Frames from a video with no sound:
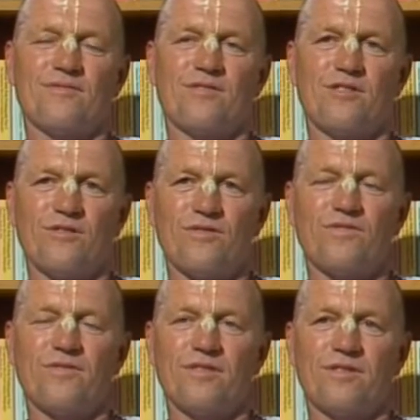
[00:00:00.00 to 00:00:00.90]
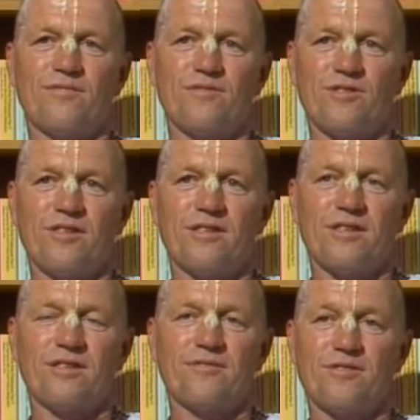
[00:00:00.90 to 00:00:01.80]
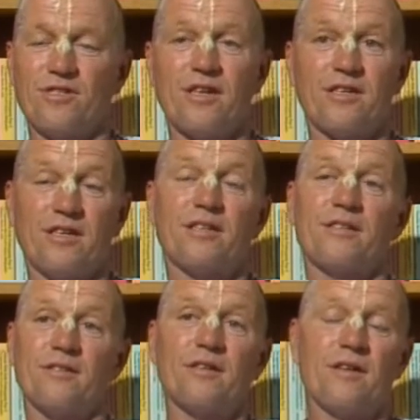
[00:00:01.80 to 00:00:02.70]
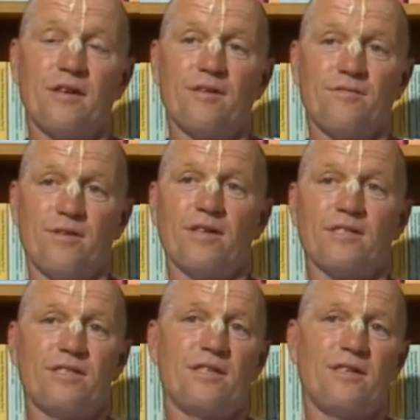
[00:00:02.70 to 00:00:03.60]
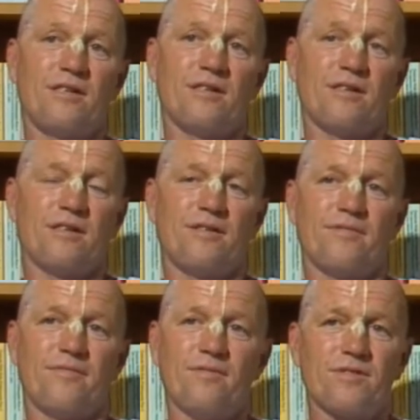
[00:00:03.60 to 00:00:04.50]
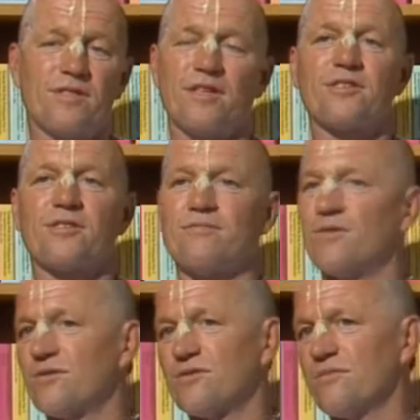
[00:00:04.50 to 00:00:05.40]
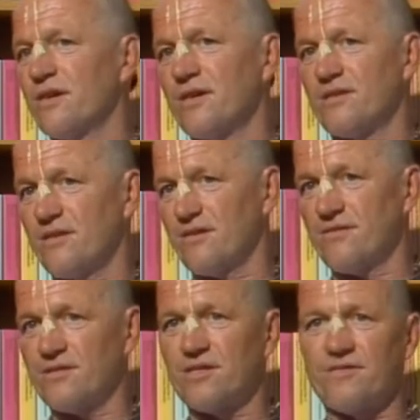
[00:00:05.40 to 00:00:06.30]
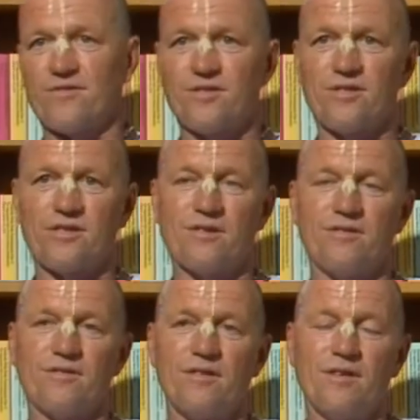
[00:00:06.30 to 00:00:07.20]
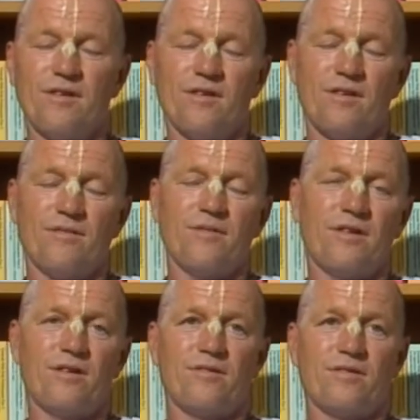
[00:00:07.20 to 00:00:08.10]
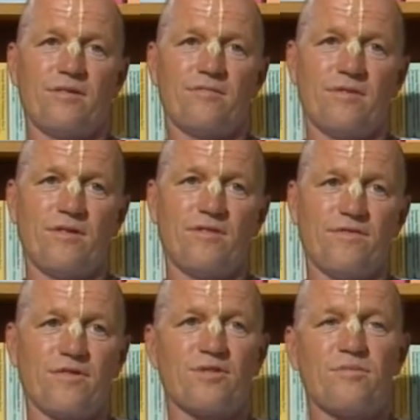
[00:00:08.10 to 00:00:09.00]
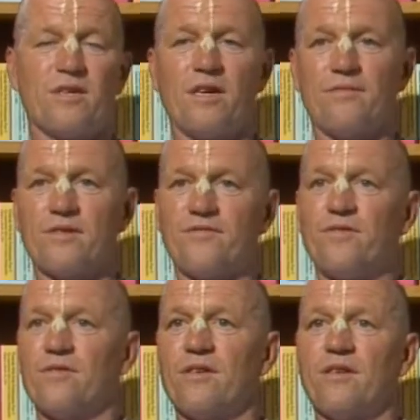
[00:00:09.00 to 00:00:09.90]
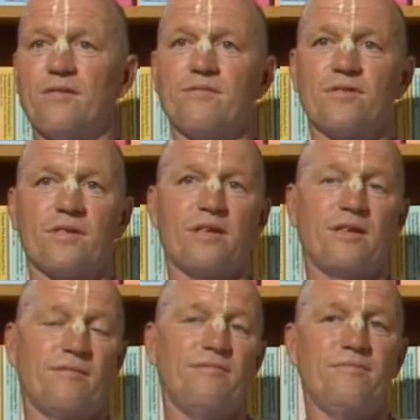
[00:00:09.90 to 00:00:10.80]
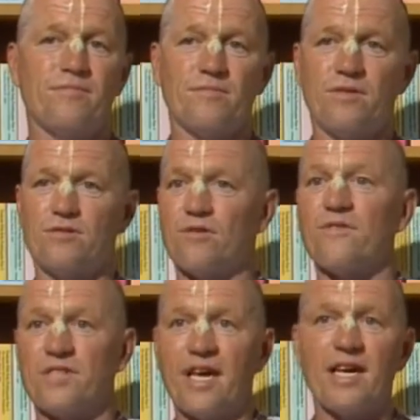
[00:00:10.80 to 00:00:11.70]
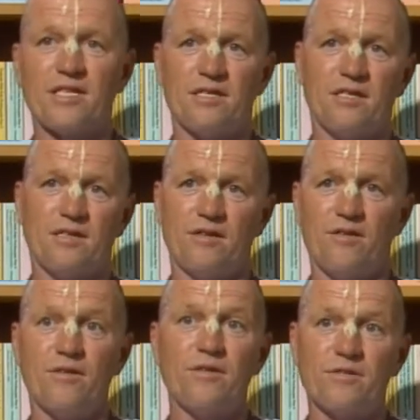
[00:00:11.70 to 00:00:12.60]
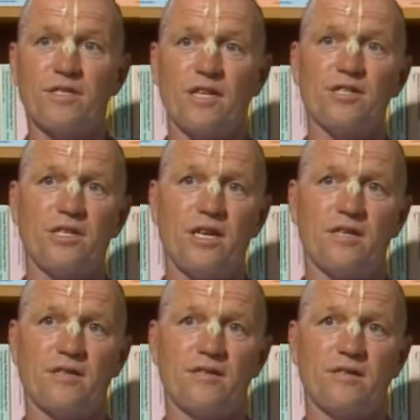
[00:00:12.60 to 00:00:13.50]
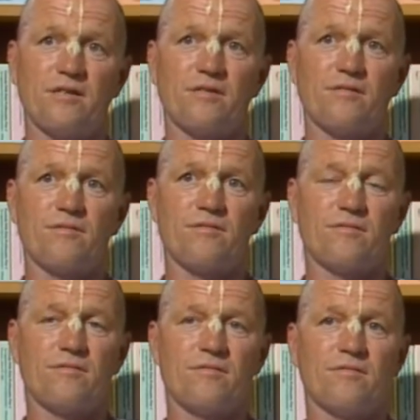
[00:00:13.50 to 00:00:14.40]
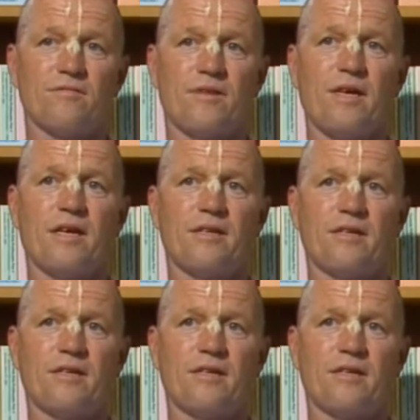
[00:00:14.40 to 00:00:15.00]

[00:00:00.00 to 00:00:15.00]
close feeling with Jayananda, and Jayananda was he was the nuts and bolts man there in San Francisco. You may know that when he first became a devotee, he drove a taxi. Although he was an educated, a man,